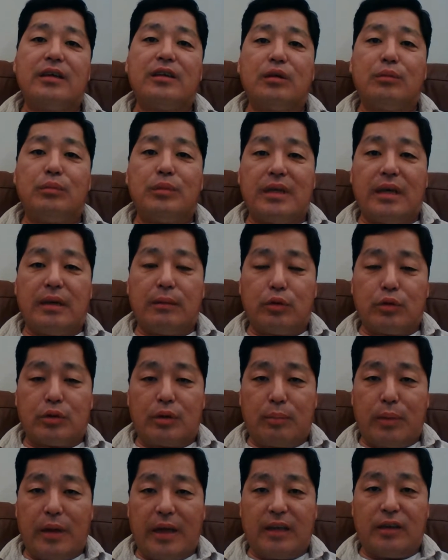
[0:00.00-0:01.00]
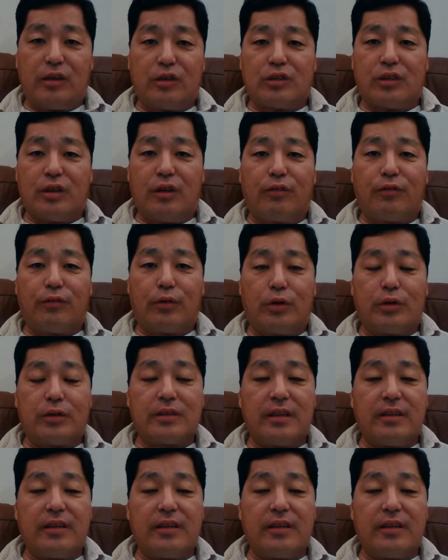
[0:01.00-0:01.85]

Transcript: to be able to pay yourself first.